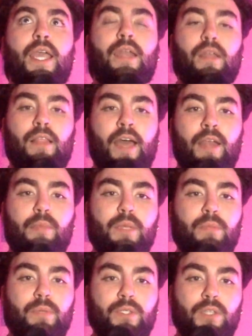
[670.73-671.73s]
And a lot of
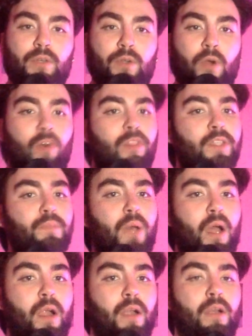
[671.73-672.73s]
people don't know this
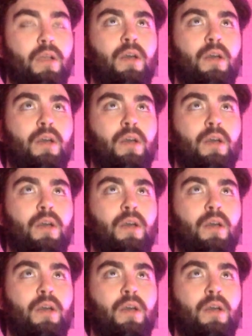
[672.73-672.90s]
part